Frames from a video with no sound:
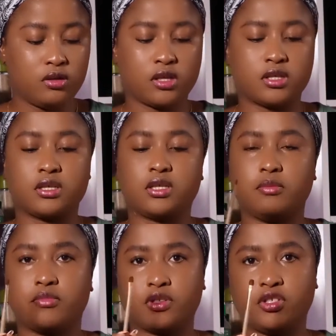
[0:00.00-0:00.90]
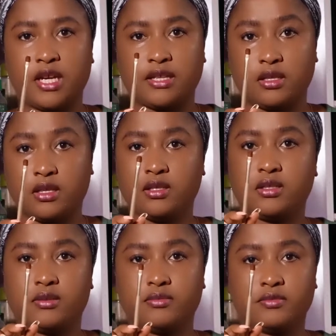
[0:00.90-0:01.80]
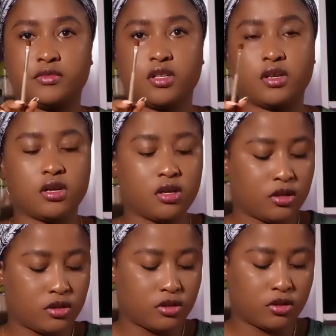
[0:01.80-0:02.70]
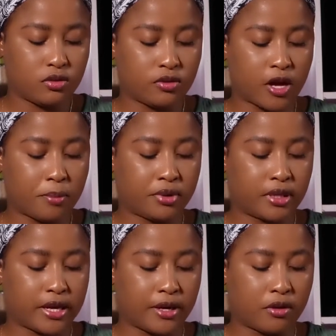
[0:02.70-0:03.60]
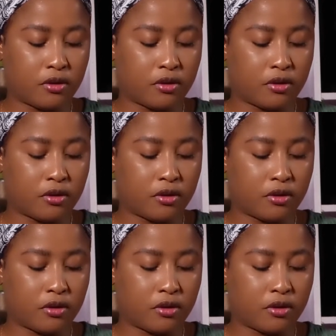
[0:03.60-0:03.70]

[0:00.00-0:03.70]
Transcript: just a slim brush like this, to apply